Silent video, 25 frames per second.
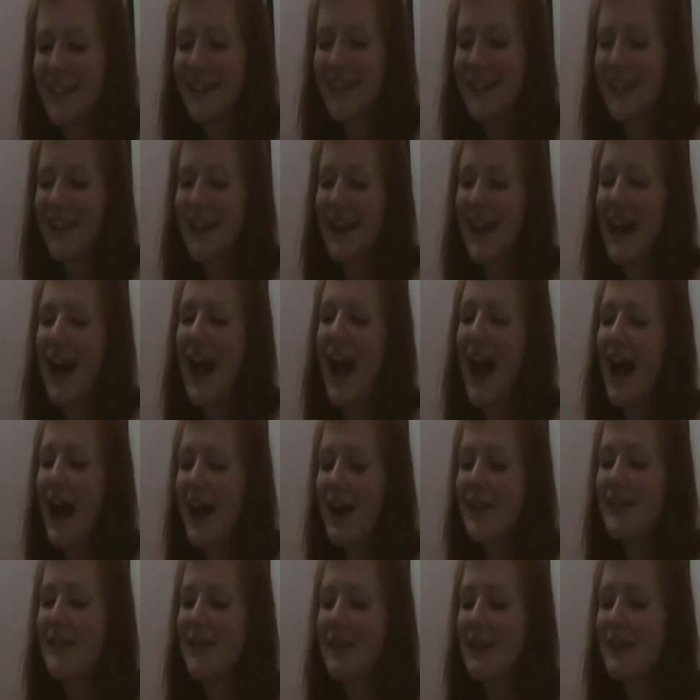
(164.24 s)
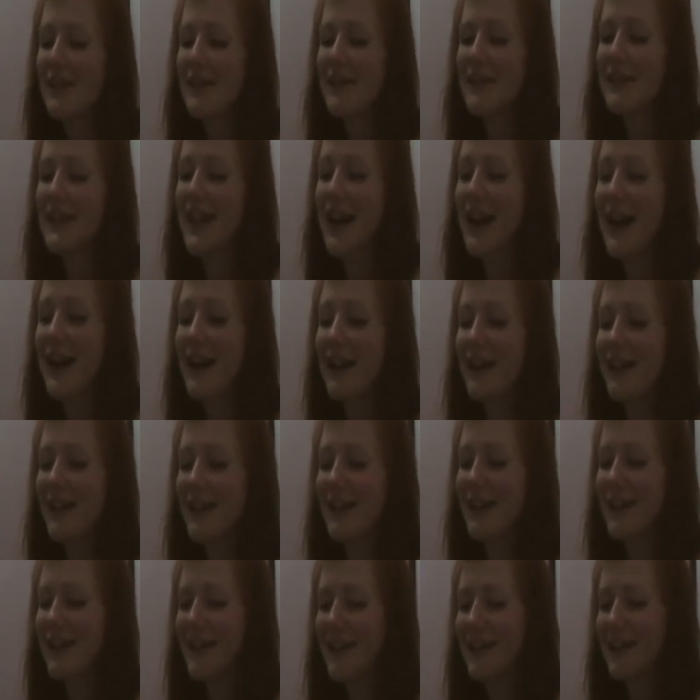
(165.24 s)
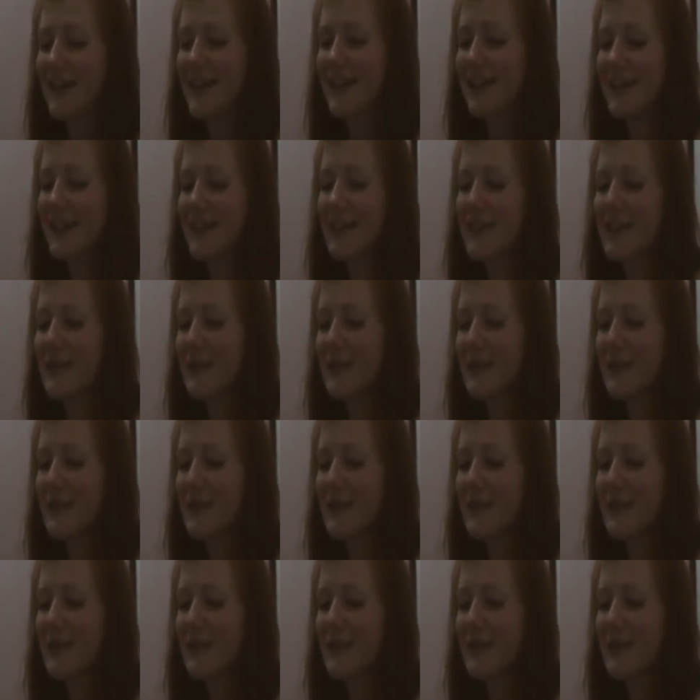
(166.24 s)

Oh, bless How him. cute is that? He's so cute.